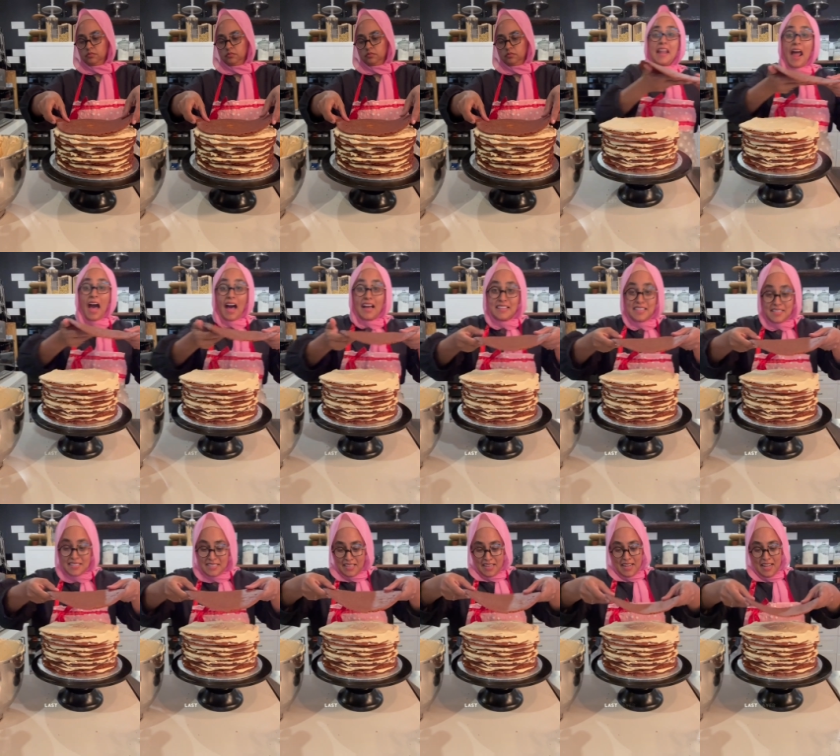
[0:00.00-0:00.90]

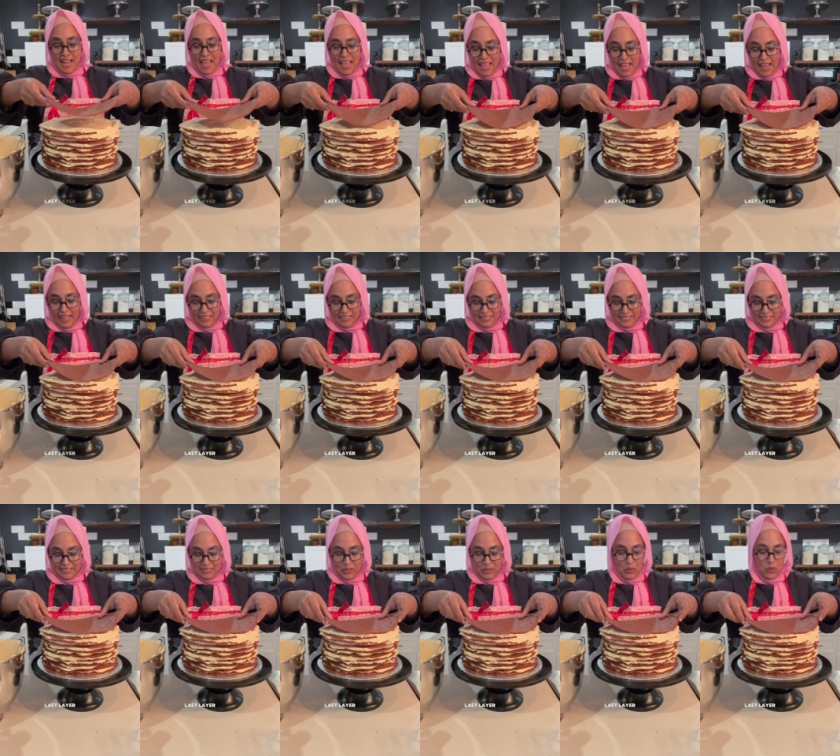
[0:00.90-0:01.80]
Last layer.
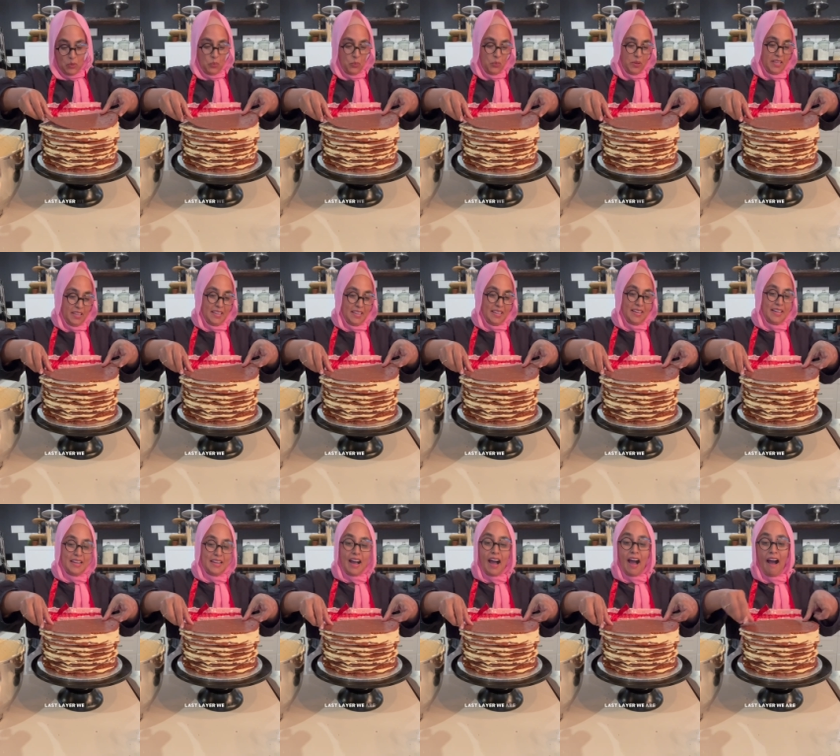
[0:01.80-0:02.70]
We
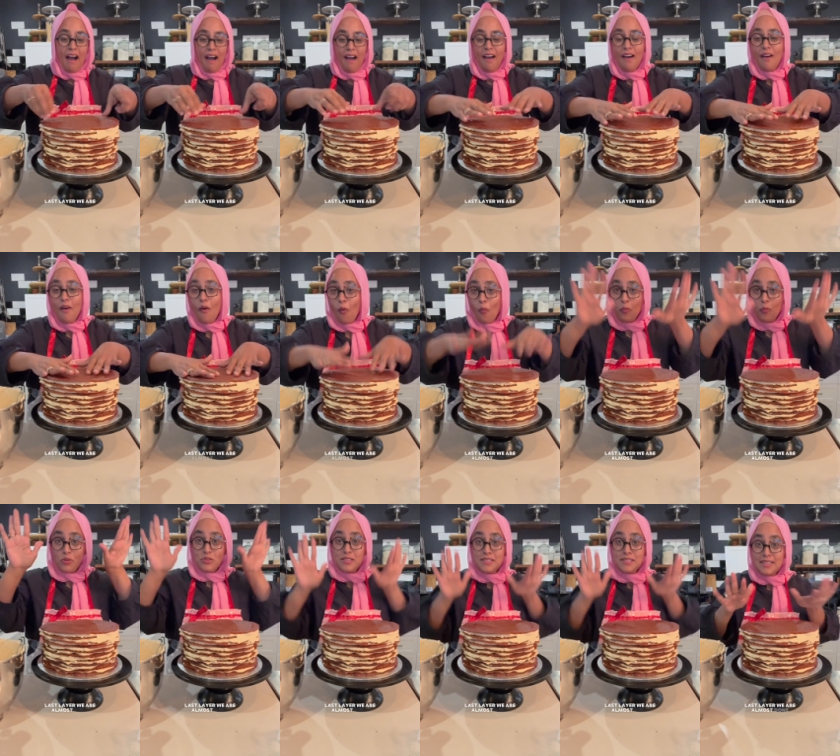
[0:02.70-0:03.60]
are
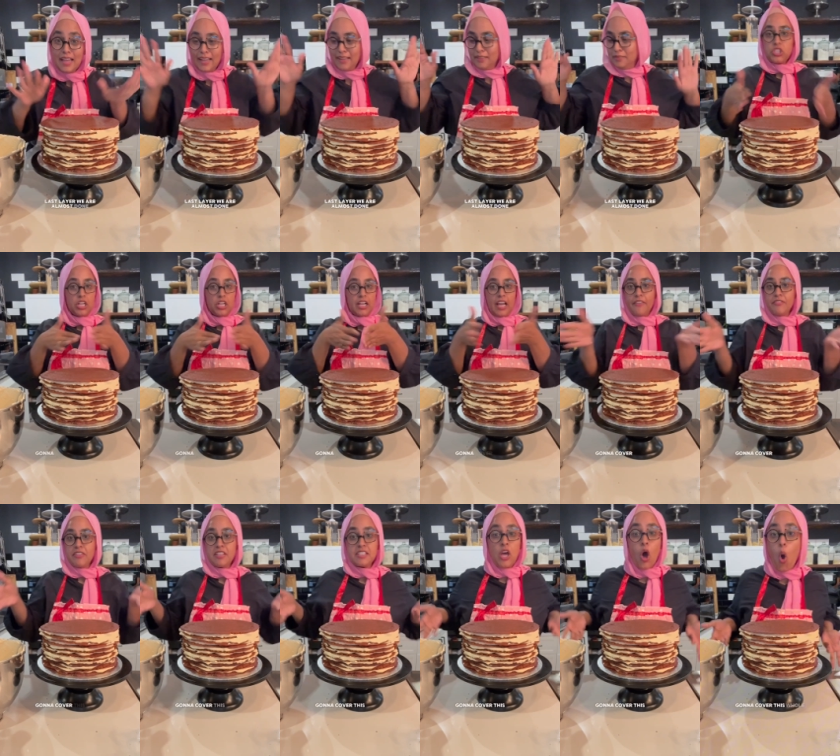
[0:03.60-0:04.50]
almost done. It's gonna
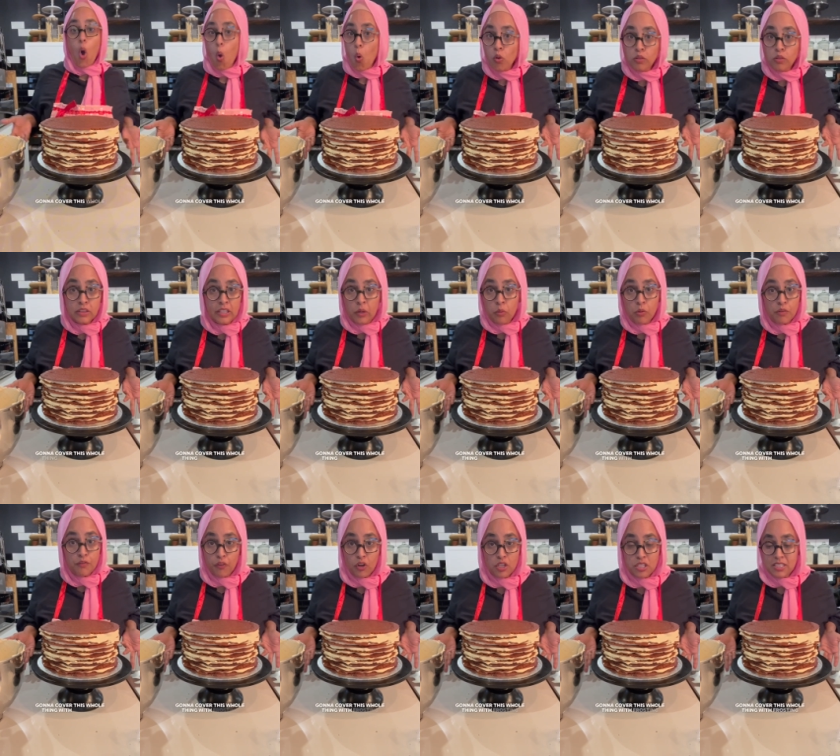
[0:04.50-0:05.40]
cover this whole thing
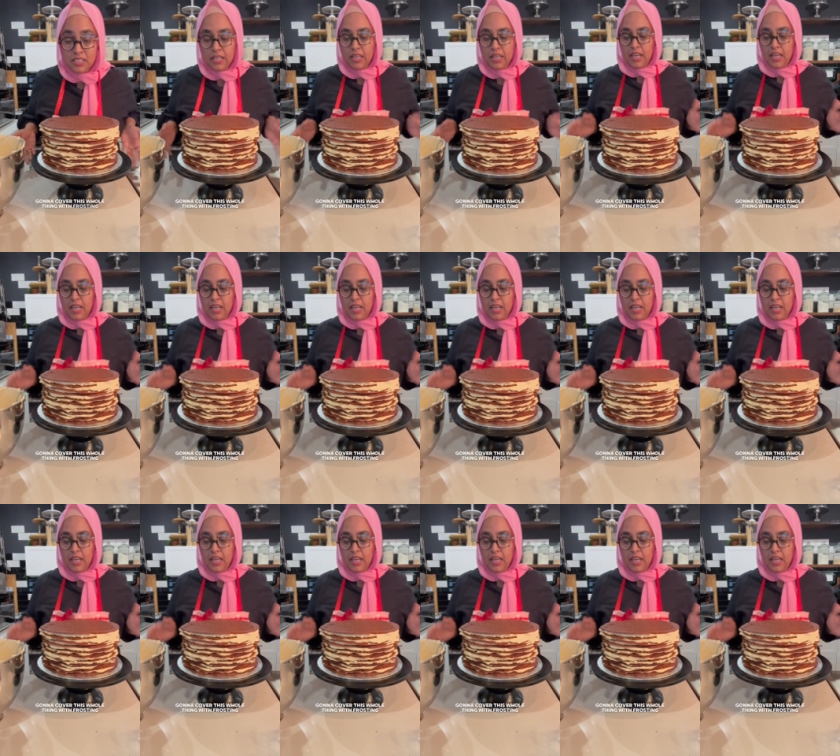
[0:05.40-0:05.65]
with frosting.